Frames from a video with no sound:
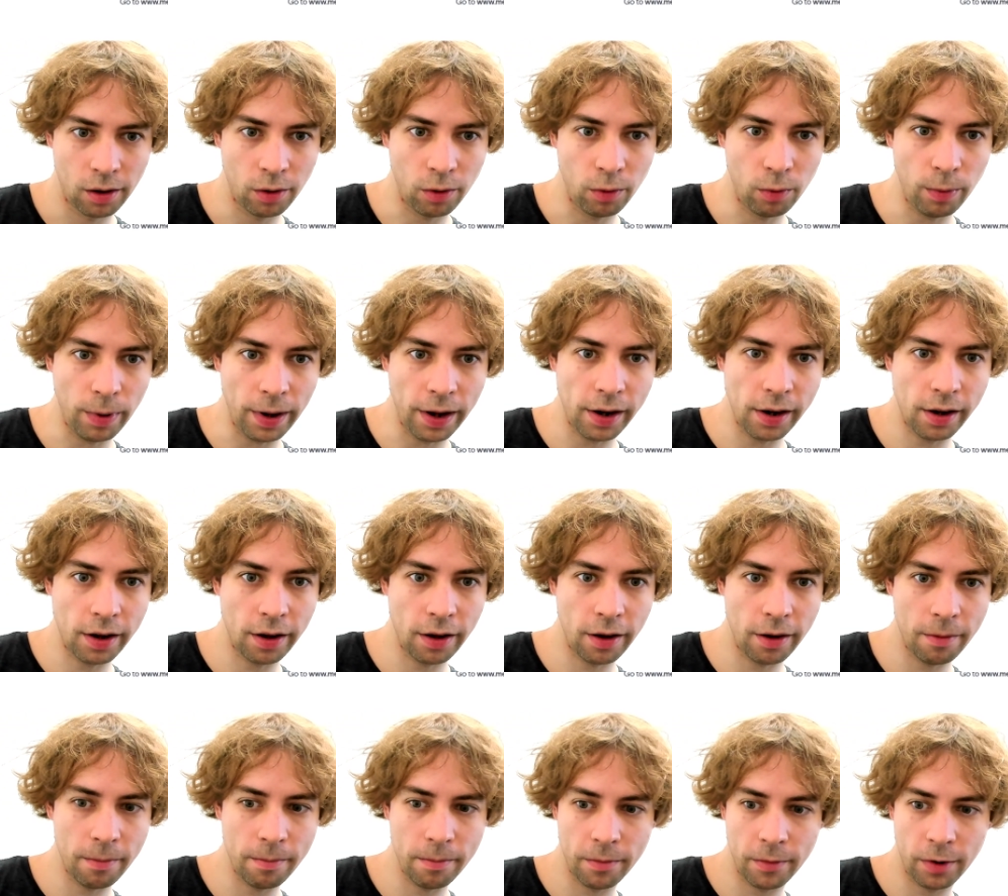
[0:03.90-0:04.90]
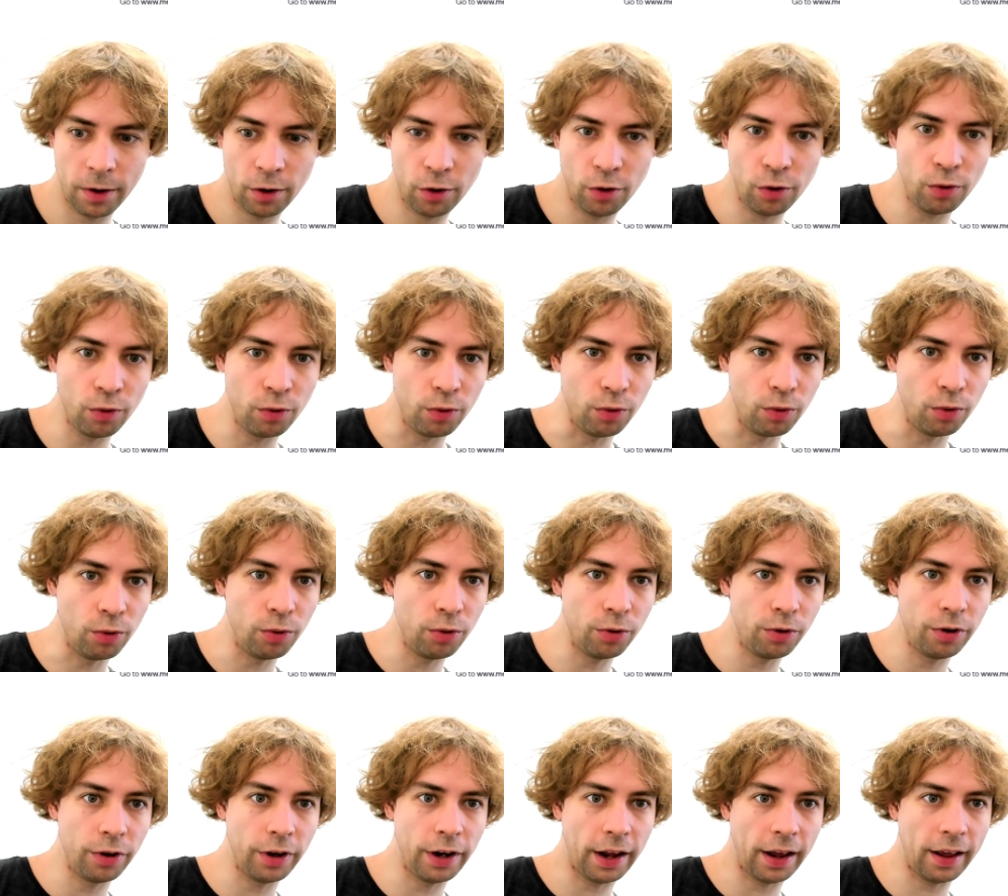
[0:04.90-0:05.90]
Welcome to
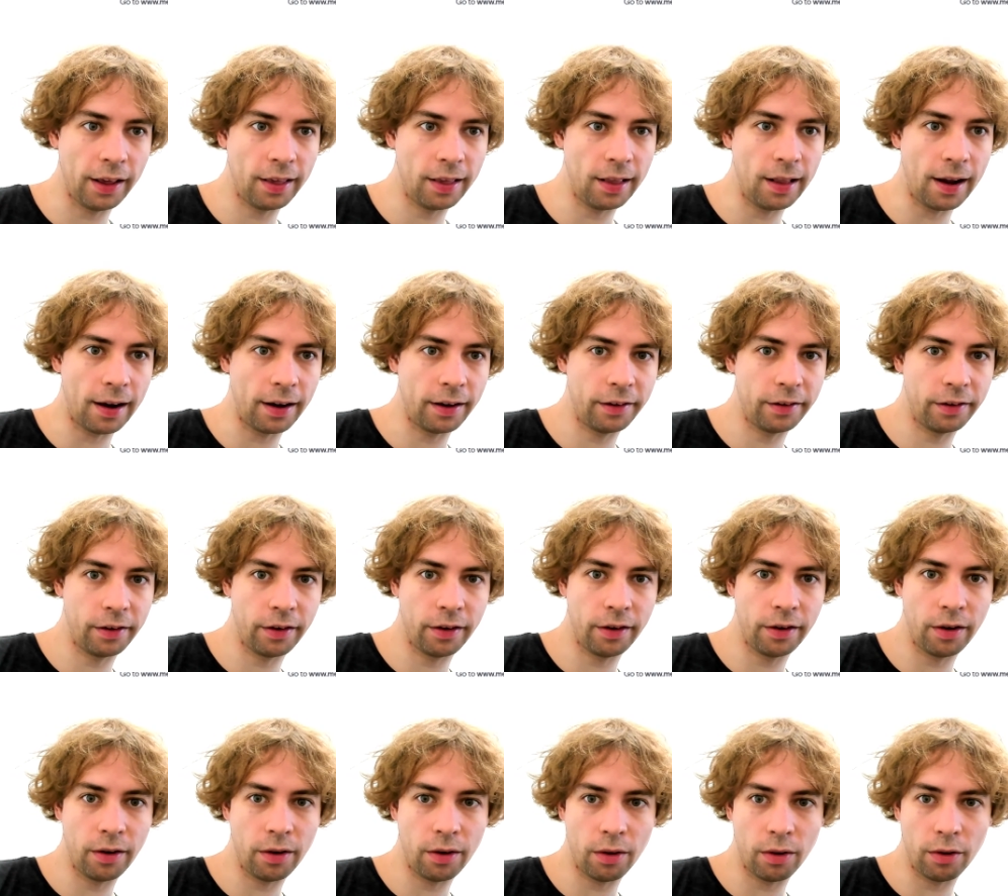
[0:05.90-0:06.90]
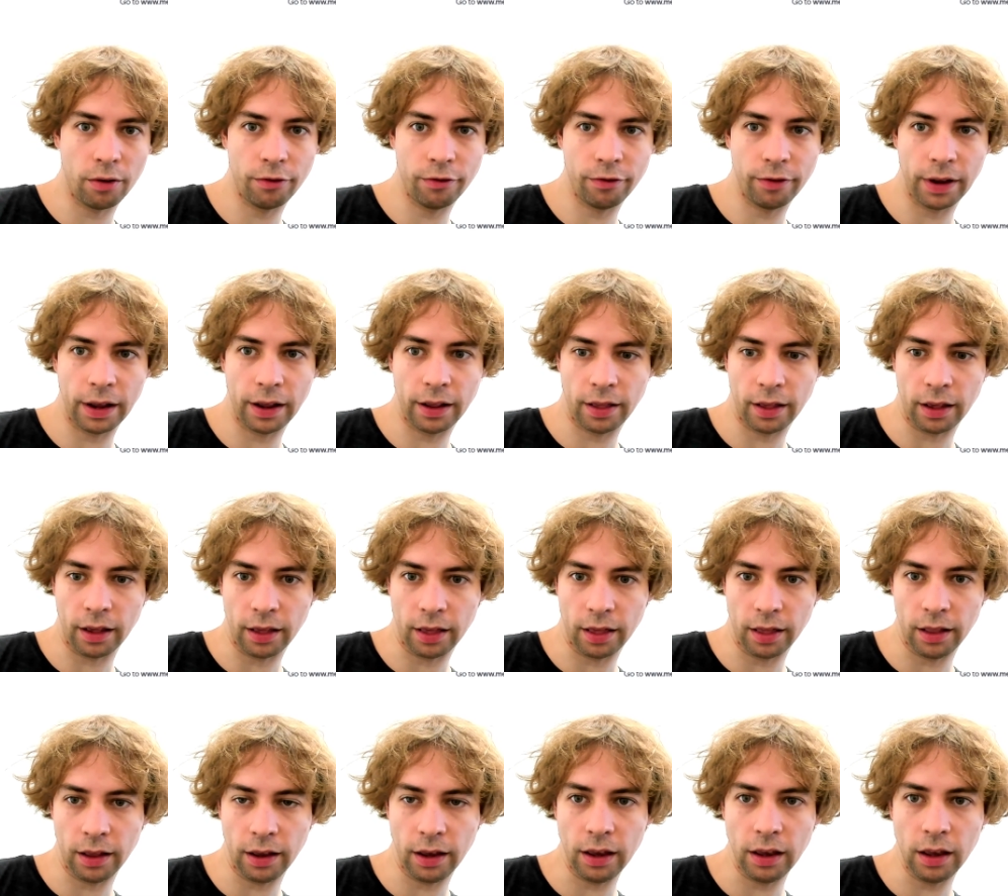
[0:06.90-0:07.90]
today's lecture of
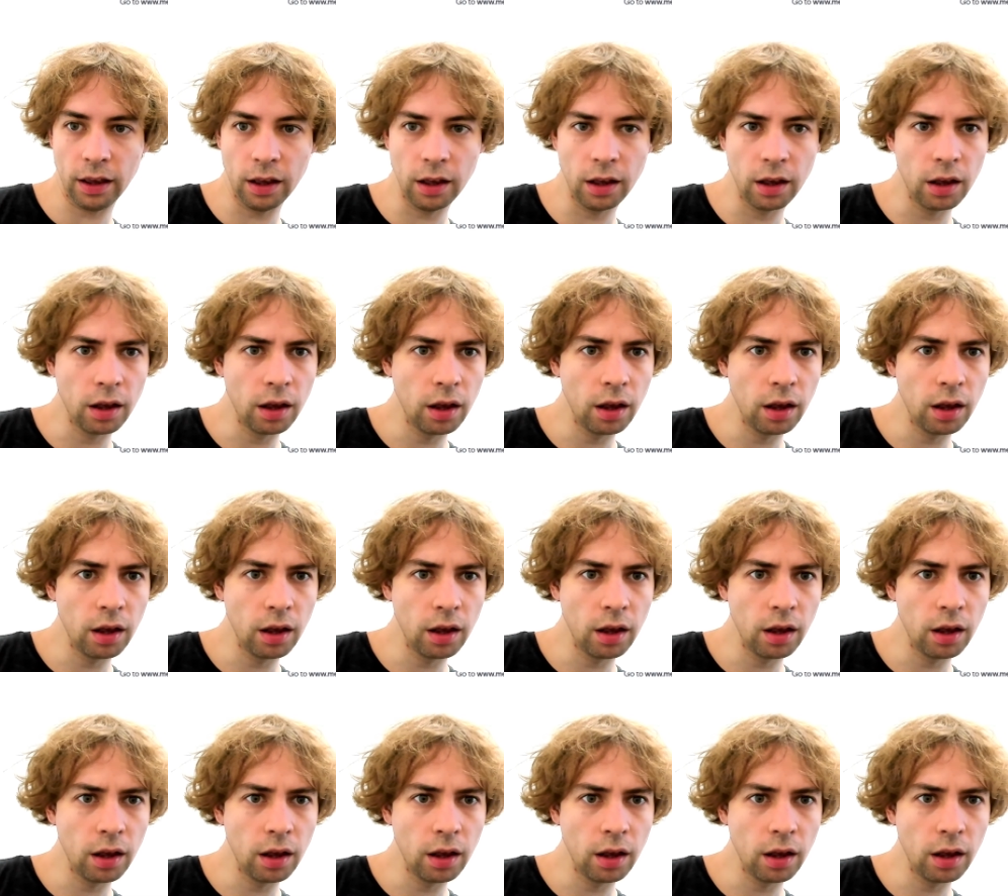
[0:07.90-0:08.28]
SSD.